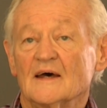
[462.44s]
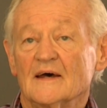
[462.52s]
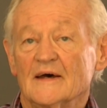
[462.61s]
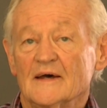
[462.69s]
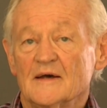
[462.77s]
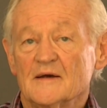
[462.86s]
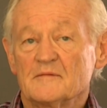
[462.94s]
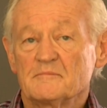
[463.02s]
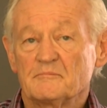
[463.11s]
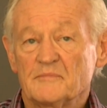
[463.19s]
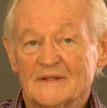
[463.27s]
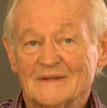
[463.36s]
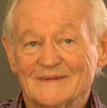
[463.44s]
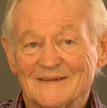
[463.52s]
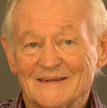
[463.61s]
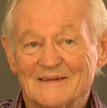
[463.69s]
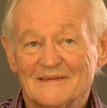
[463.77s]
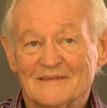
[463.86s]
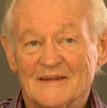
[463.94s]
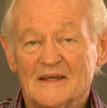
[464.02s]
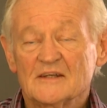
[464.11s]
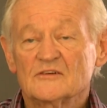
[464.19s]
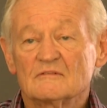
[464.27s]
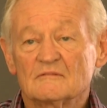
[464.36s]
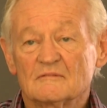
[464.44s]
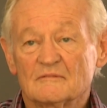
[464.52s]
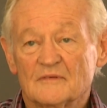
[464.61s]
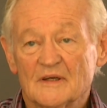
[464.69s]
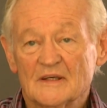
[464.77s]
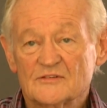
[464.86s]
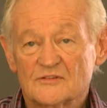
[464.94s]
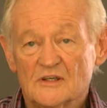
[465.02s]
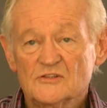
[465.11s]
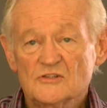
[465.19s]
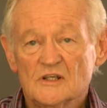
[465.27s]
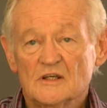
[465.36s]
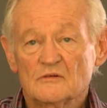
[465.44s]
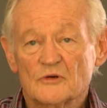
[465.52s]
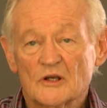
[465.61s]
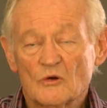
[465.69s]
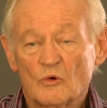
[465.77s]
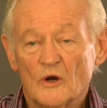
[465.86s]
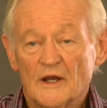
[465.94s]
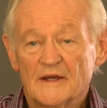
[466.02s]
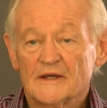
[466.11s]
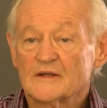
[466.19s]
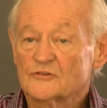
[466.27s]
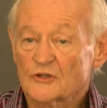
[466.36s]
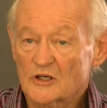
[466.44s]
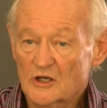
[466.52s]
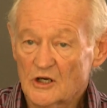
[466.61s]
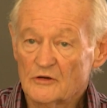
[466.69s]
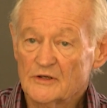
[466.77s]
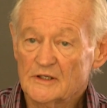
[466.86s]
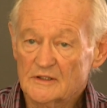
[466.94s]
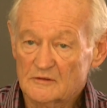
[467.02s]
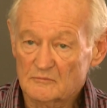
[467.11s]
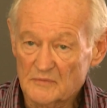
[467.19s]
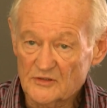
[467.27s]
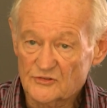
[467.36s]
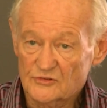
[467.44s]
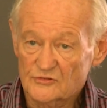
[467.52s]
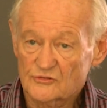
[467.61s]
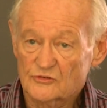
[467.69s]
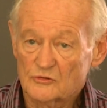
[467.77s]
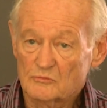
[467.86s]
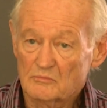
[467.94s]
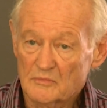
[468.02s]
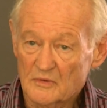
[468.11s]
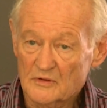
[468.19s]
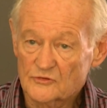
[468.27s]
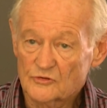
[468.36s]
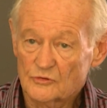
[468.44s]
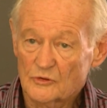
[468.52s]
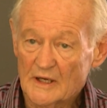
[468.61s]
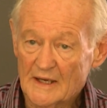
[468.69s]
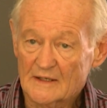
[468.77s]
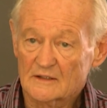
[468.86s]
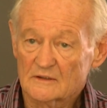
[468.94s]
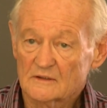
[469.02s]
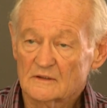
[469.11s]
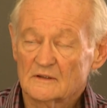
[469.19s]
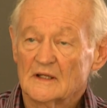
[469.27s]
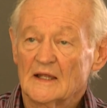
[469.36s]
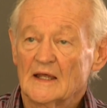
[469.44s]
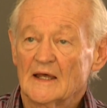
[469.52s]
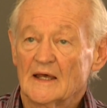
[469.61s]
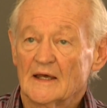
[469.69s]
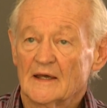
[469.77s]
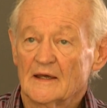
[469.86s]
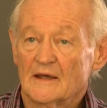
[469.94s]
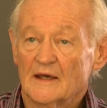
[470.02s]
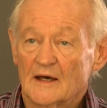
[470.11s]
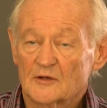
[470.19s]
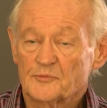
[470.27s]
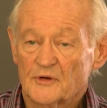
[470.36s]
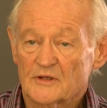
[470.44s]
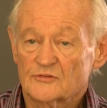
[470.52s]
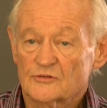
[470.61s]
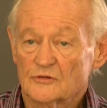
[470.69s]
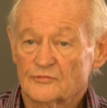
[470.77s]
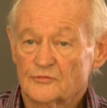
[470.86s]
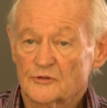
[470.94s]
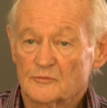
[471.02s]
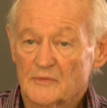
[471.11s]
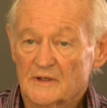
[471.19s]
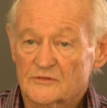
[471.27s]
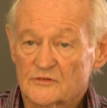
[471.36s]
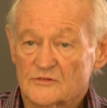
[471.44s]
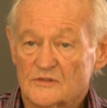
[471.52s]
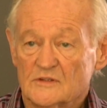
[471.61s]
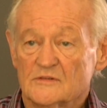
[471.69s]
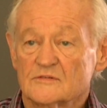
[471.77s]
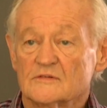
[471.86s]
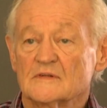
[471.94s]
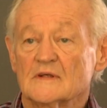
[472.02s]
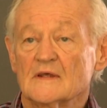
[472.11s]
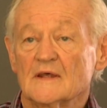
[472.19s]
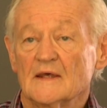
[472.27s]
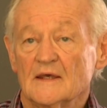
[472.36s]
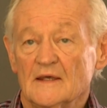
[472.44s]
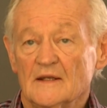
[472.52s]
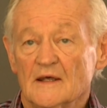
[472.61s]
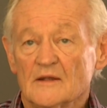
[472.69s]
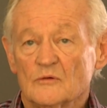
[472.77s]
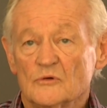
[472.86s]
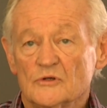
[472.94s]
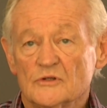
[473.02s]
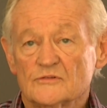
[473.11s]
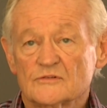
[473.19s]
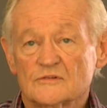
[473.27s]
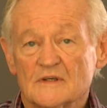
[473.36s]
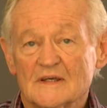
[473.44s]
but they essentially require draconian measures to handle outbreaks of foot and mouth disease. In other words,